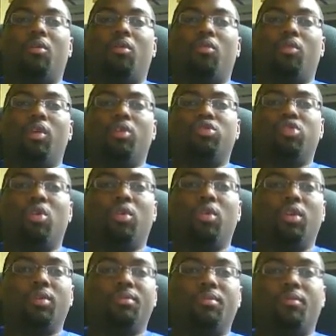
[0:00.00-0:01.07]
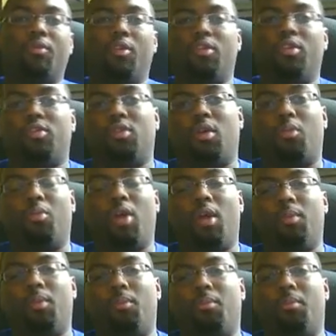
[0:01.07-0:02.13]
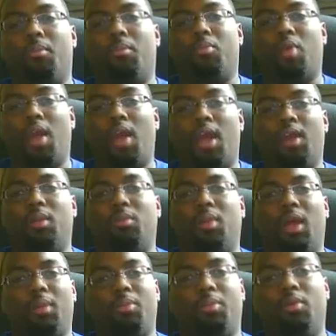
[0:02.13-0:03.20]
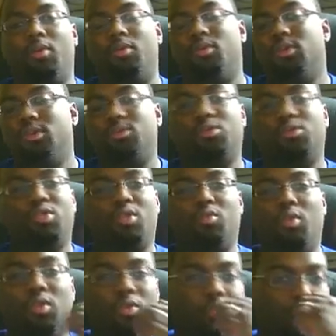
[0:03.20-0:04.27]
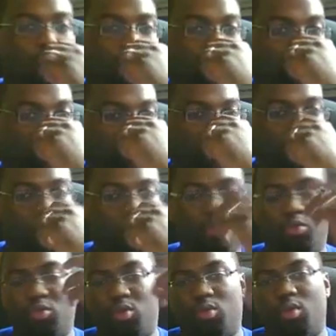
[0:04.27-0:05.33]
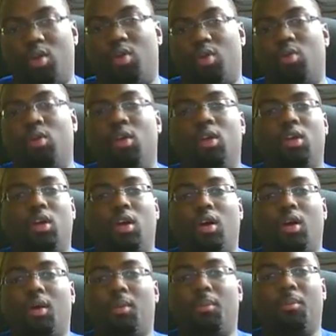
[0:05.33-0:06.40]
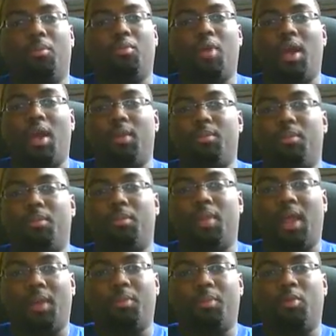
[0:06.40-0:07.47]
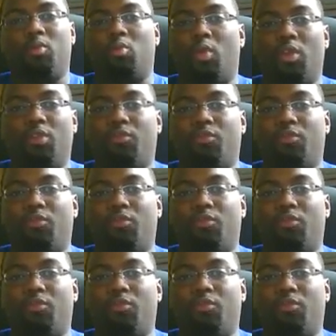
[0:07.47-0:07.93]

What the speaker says: Rio Chonin versus Brad Blackburn. I'm just going to run through these for those who don't know. Brad Blackburn won the